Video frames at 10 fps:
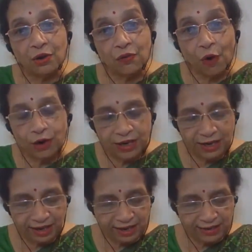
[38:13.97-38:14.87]

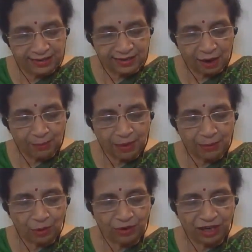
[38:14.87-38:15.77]
qualities come
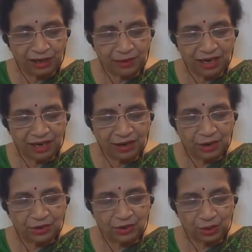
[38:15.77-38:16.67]
about in me.
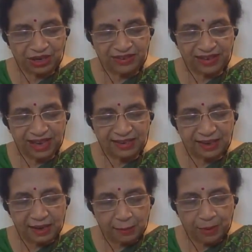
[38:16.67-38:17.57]
So he says,
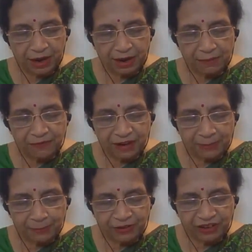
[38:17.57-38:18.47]
param
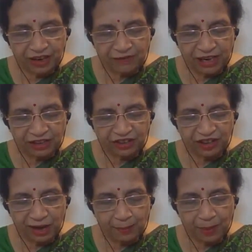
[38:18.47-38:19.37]

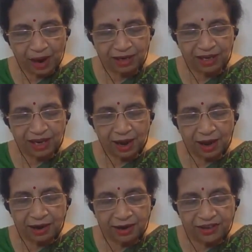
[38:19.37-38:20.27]
vikshepakhya
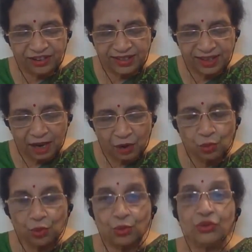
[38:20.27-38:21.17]
rajasaha
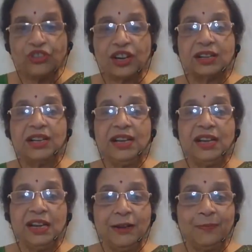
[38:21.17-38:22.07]

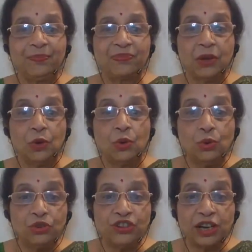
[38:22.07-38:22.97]
urushaktihi.
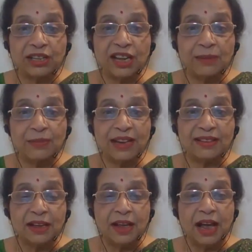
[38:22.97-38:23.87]
Urushaktihi
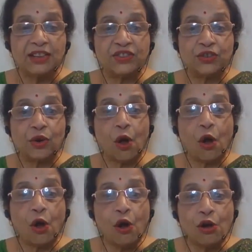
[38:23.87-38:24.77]
means a
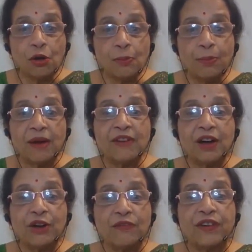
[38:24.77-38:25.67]
strong
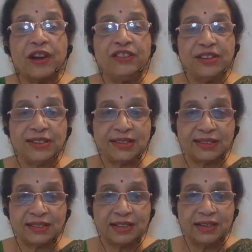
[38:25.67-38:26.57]
power of
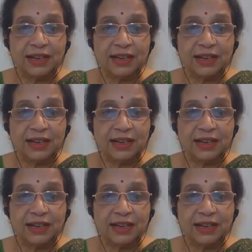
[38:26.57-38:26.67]
rajas.